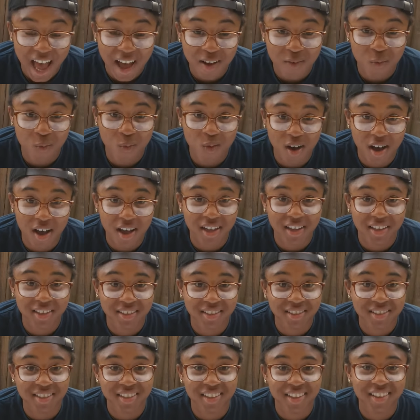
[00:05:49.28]
that
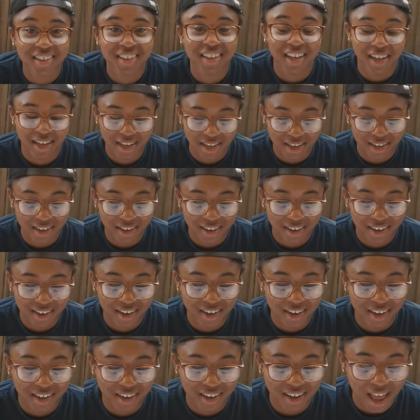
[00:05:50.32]
was the
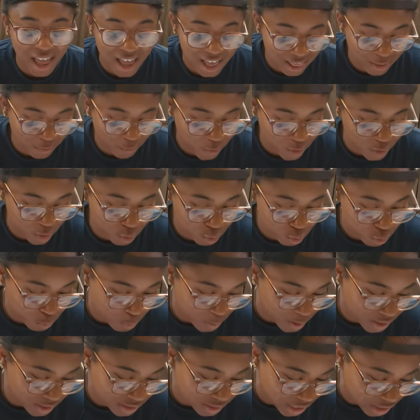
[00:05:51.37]
elephant
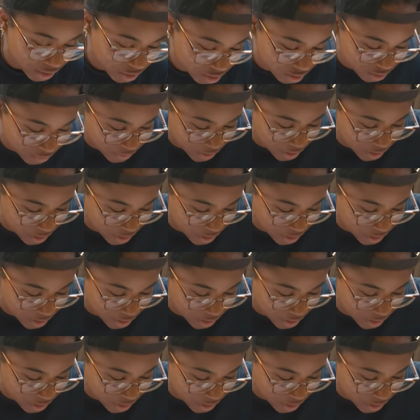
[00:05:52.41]
toothpaste. I